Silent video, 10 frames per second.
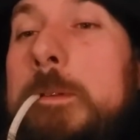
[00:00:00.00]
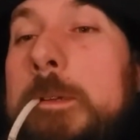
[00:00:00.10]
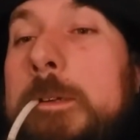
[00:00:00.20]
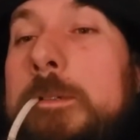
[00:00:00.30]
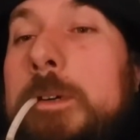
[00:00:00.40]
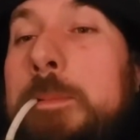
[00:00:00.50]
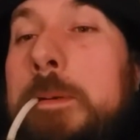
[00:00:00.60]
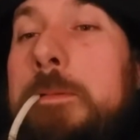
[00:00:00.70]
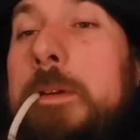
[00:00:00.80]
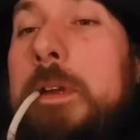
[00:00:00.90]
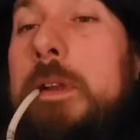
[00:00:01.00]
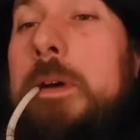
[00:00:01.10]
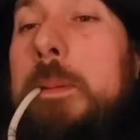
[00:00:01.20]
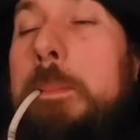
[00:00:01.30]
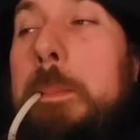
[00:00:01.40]
Yeah, that crappy figure
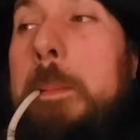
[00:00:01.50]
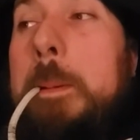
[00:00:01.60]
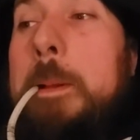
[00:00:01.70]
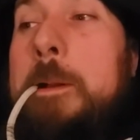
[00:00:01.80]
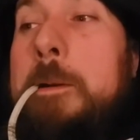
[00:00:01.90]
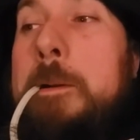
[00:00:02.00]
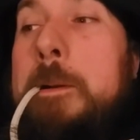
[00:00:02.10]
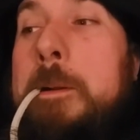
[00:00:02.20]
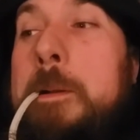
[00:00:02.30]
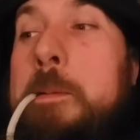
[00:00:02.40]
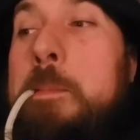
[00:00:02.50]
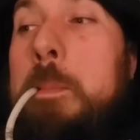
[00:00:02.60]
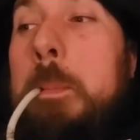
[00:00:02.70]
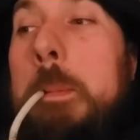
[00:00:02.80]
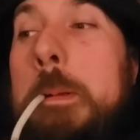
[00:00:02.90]
lot.
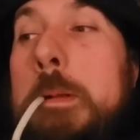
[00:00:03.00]
And